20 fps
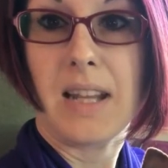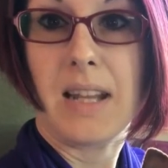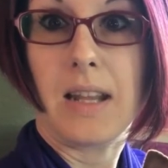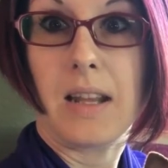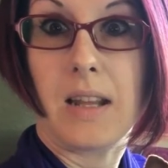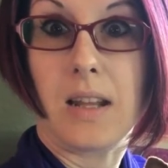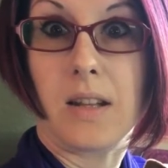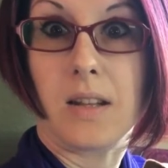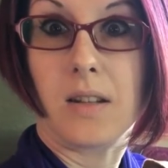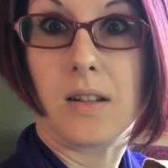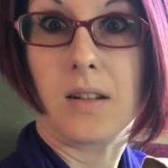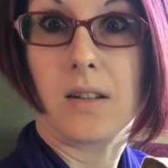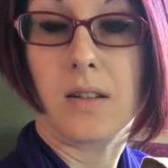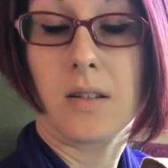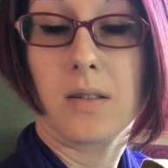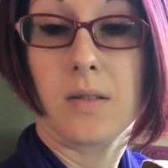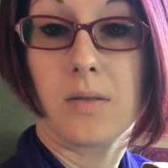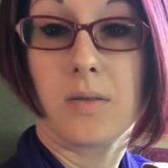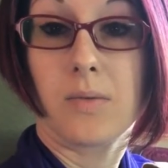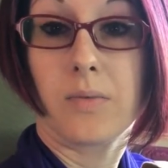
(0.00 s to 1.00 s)
in
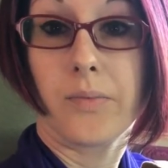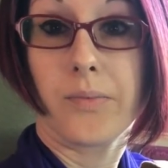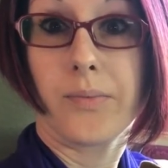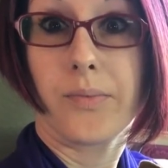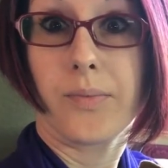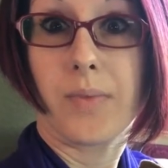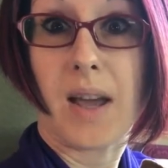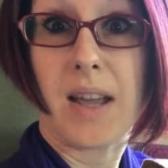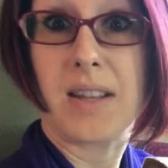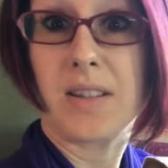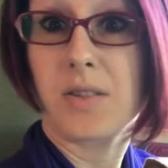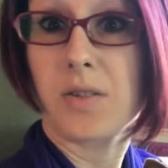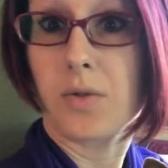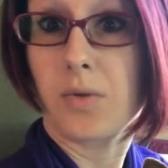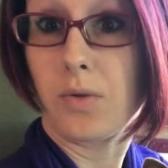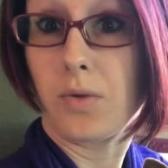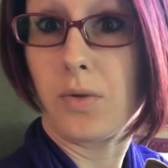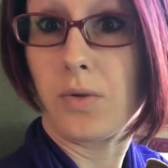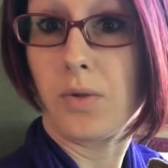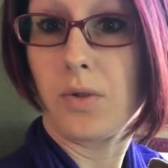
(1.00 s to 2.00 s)
high
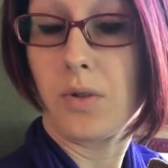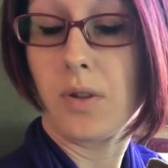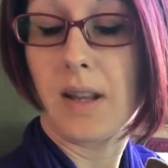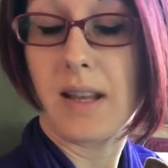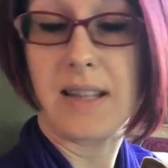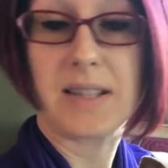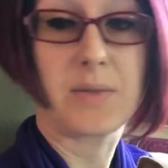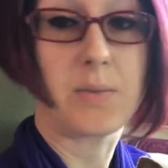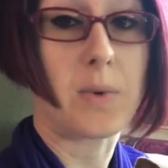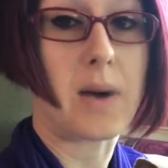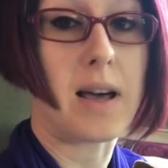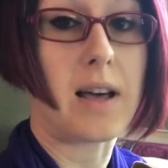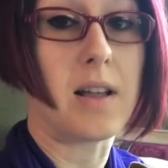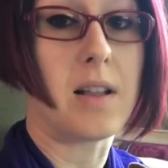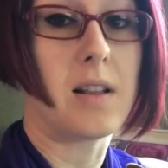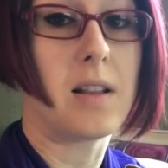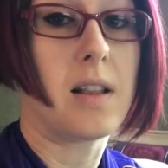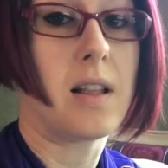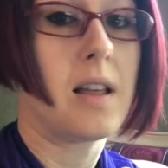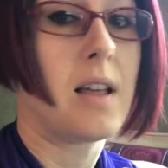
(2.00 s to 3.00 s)
school as
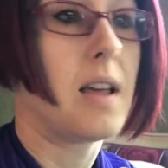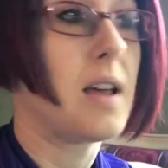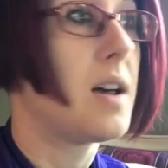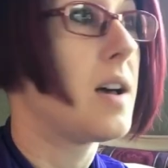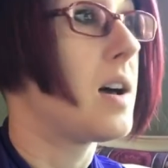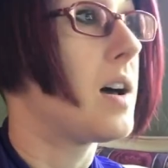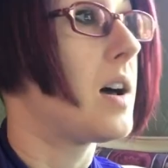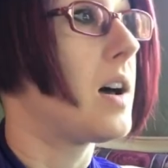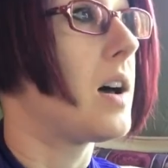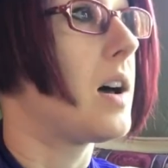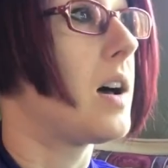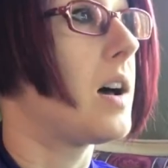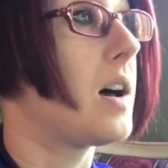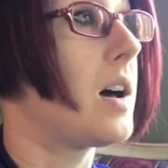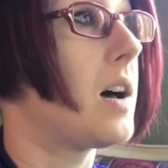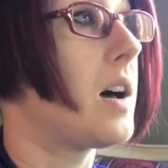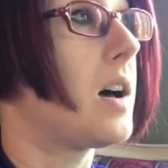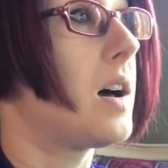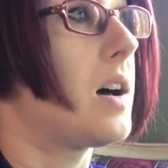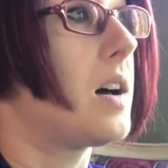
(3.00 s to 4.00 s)
well.
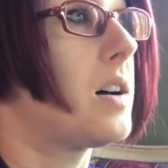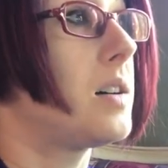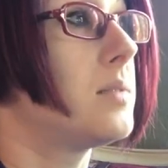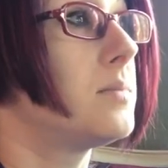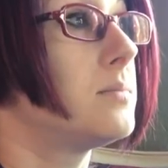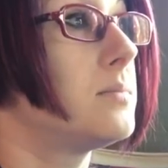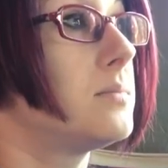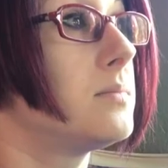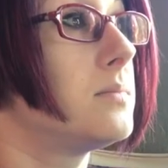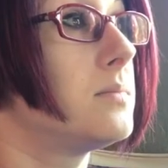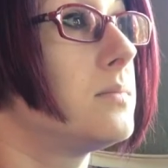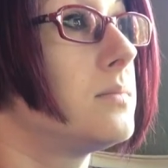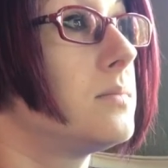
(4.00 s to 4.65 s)
Um,